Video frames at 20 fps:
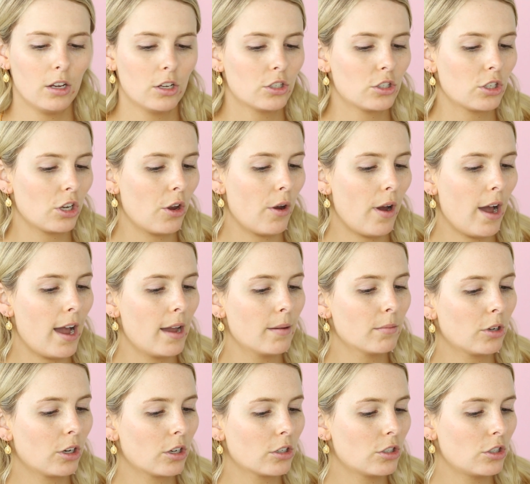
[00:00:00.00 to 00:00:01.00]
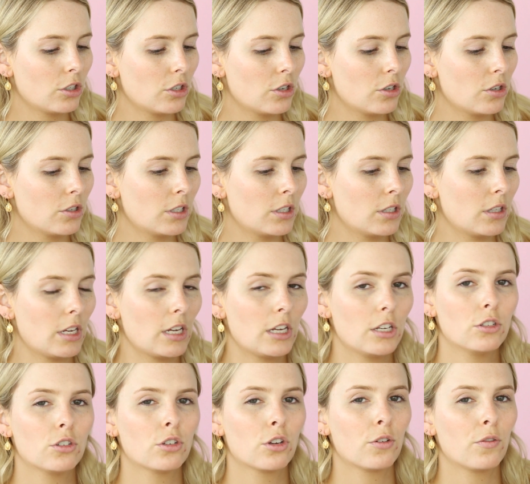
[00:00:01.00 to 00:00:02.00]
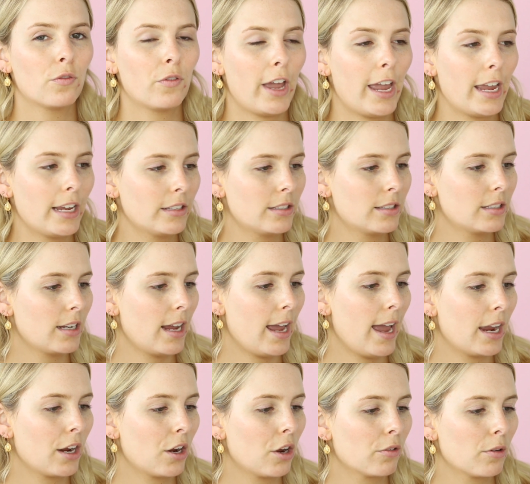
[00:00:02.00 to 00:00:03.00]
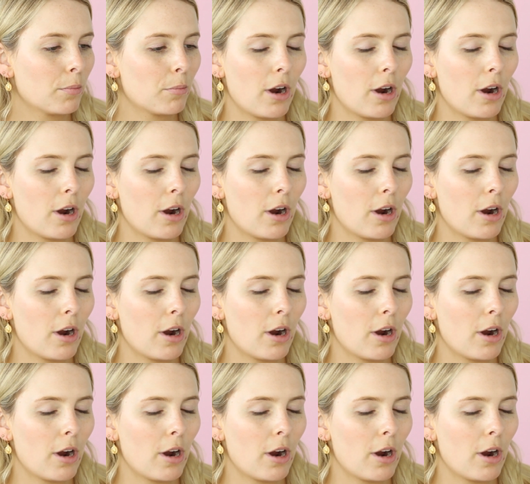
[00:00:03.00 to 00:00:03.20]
So I'm going to use the Too Faced Hangover